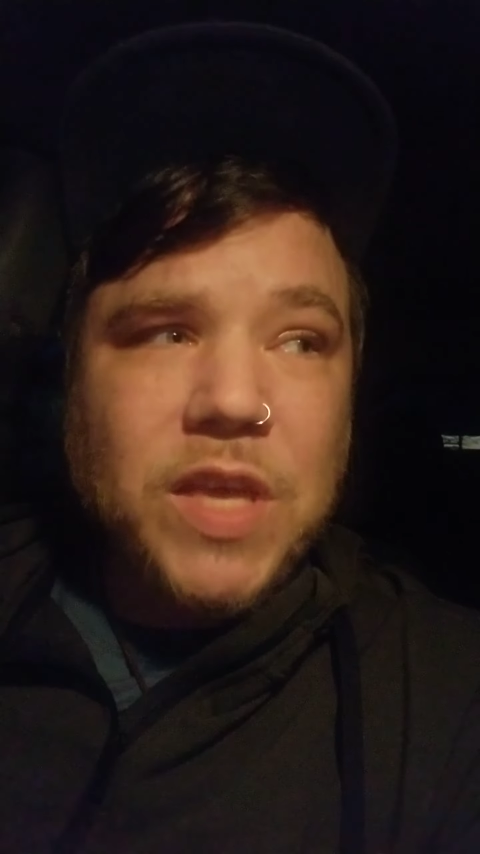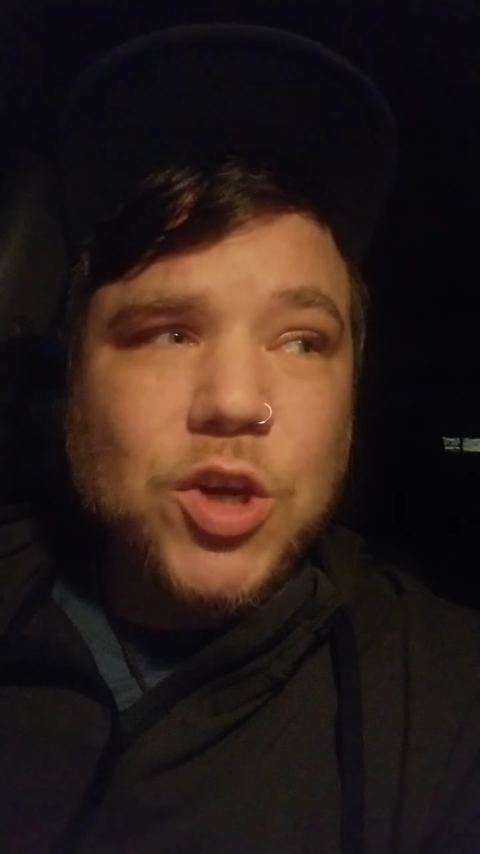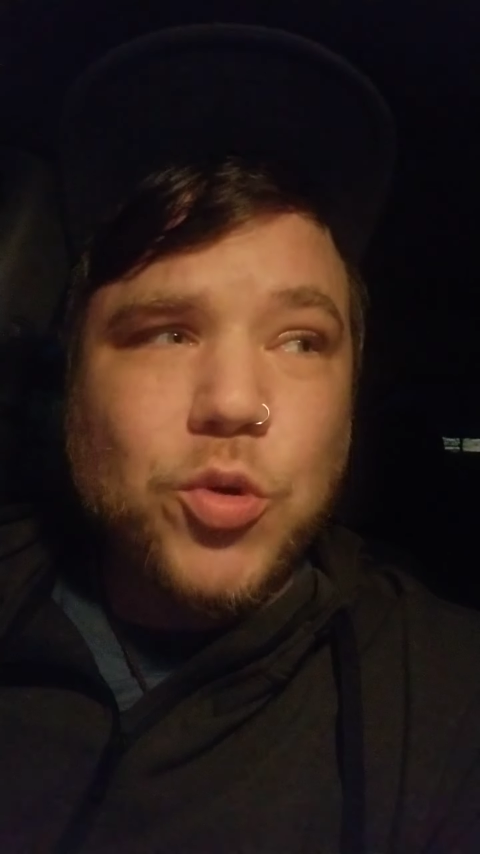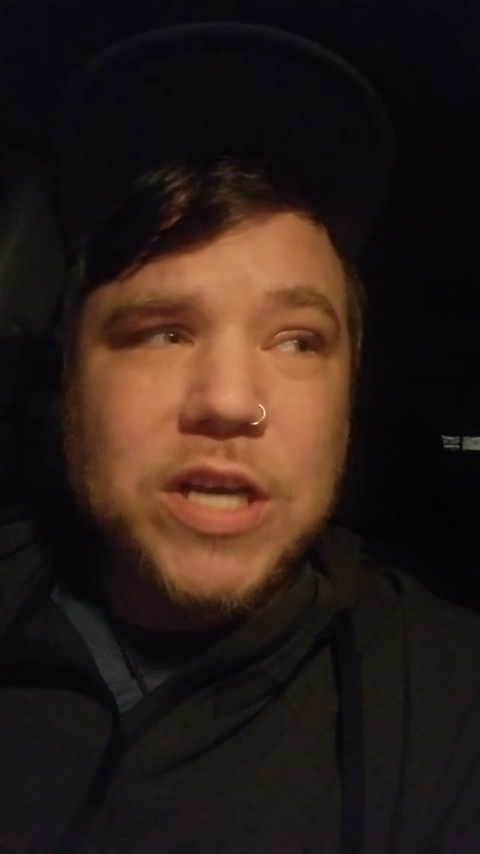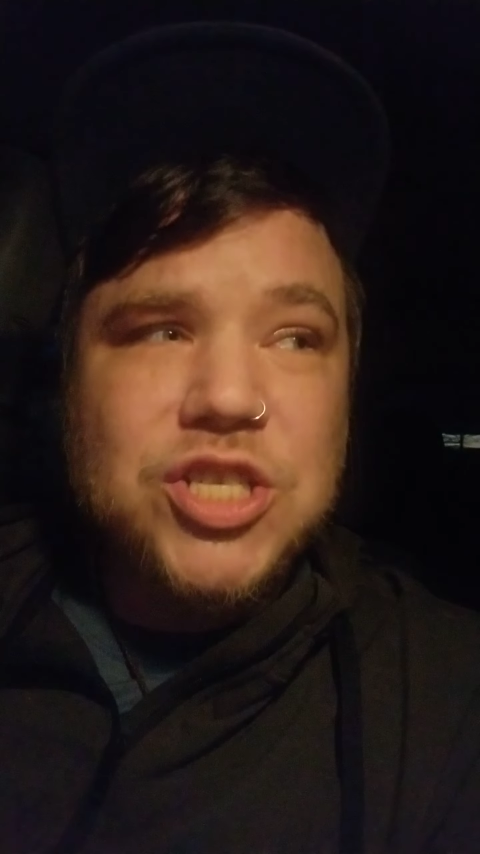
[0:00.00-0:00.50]

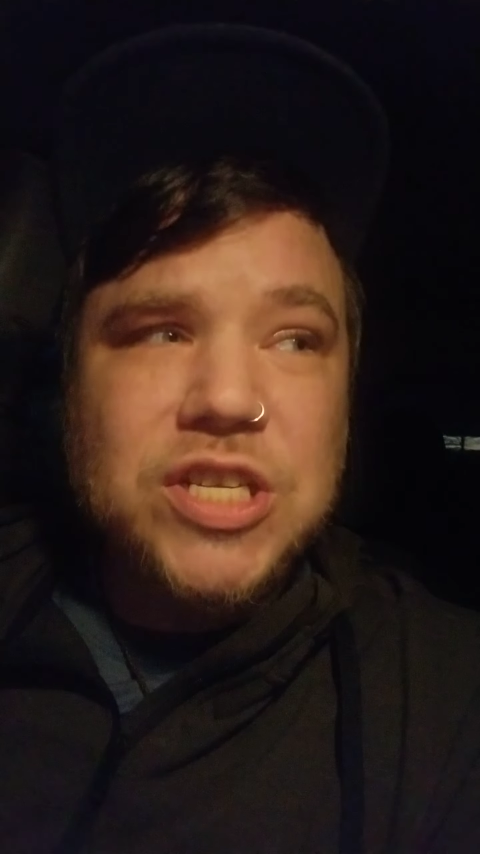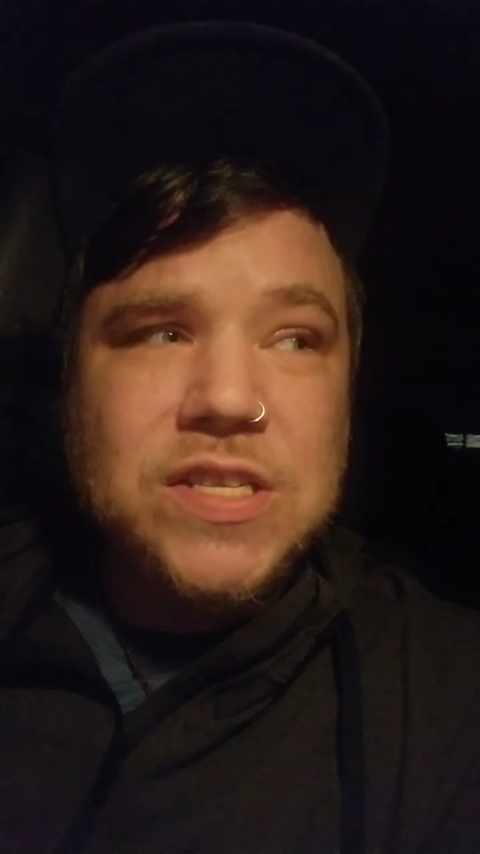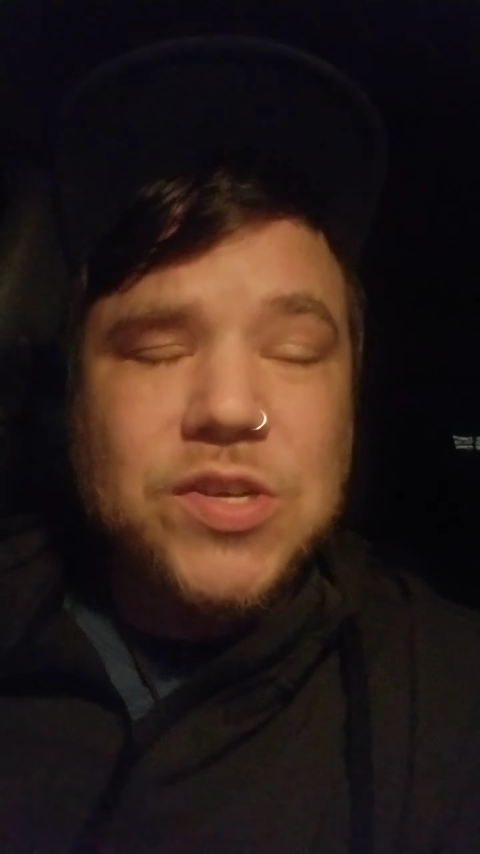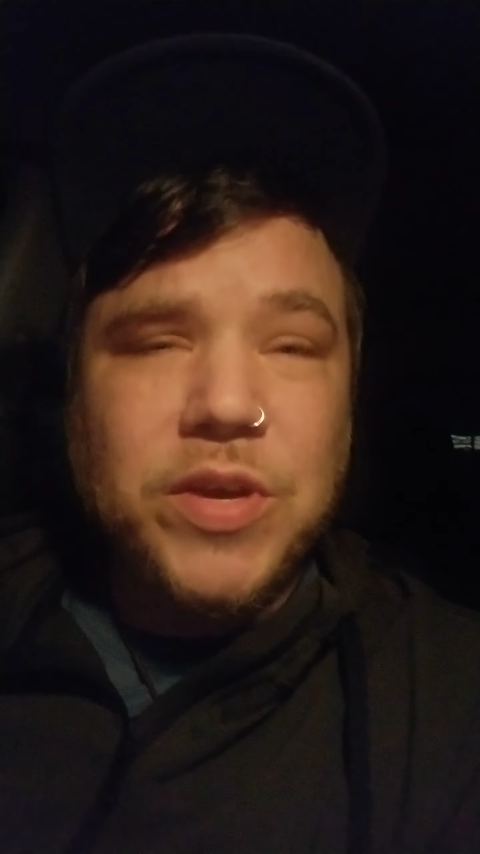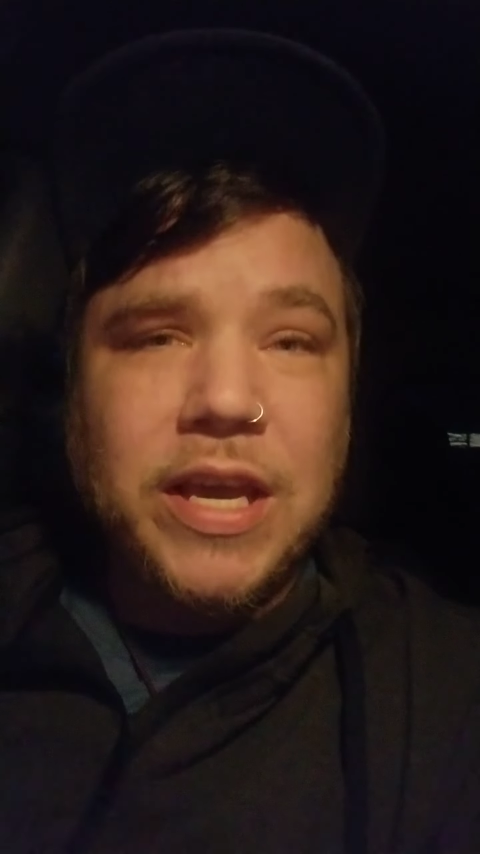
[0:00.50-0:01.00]

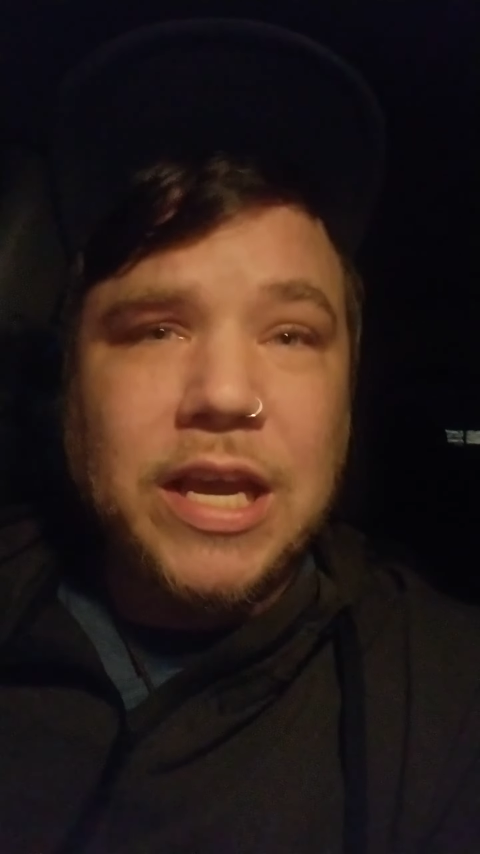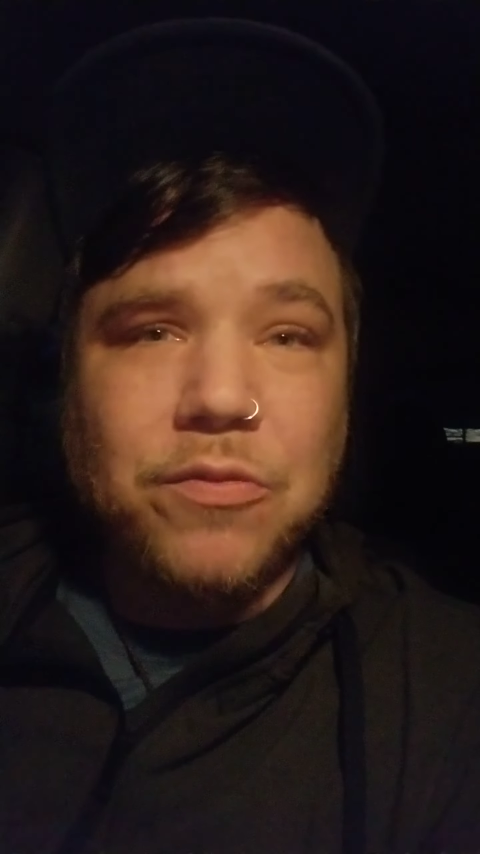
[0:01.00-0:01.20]
questions you can get